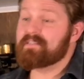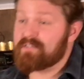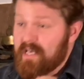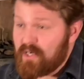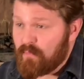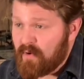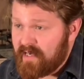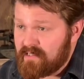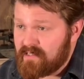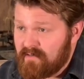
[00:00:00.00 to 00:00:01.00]
is to take your
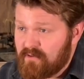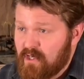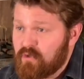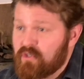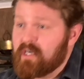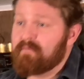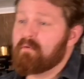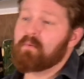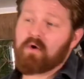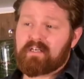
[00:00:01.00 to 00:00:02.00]
preconceived notion of a
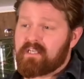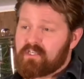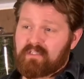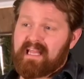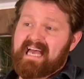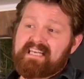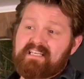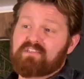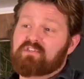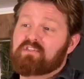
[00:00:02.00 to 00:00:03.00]
burgundy
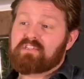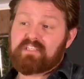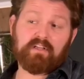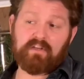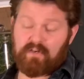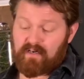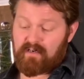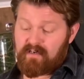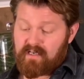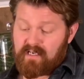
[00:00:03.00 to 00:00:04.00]
gelatinous
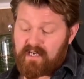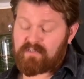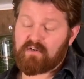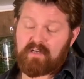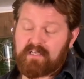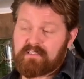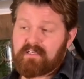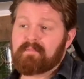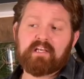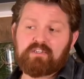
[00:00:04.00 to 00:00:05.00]
cylinder and turn it into
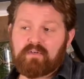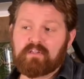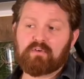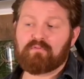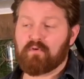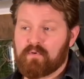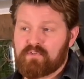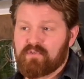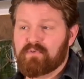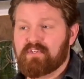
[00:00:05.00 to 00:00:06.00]
something that you can look forward
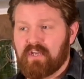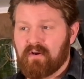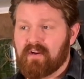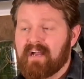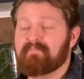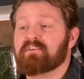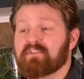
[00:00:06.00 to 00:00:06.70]
to year after